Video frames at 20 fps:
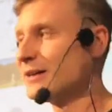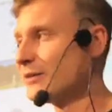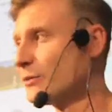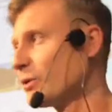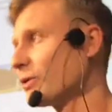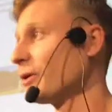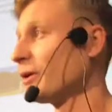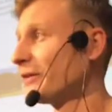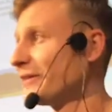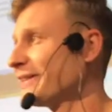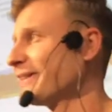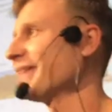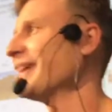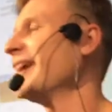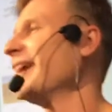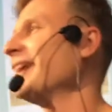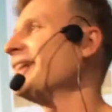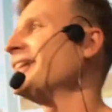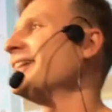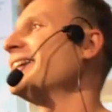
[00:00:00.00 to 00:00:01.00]
We thought.
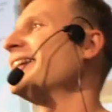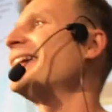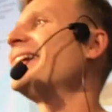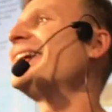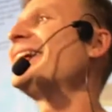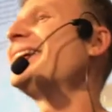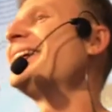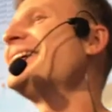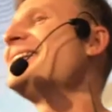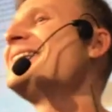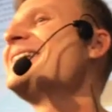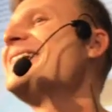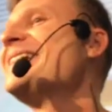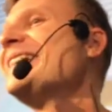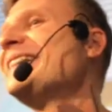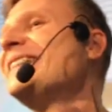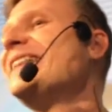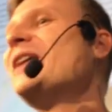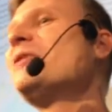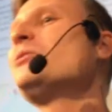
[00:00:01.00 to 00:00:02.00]
And
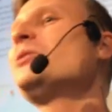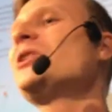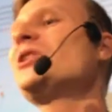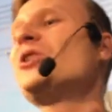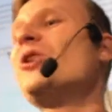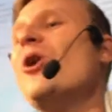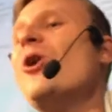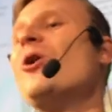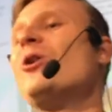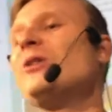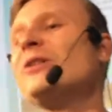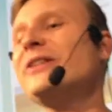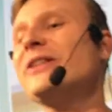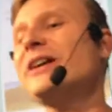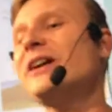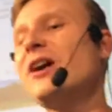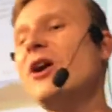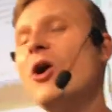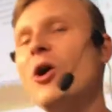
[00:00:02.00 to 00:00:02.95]
then we called